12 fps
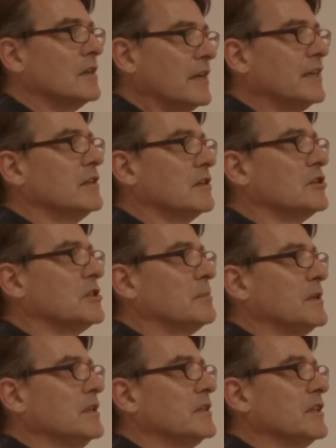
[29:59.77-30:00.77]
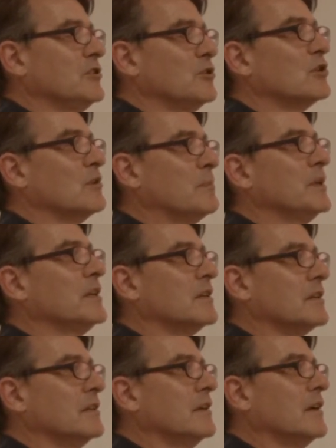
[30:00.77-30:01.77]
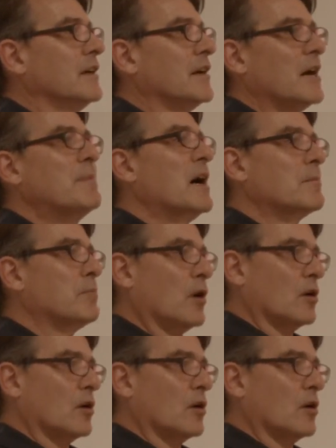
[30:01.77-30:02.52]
English-speaking European about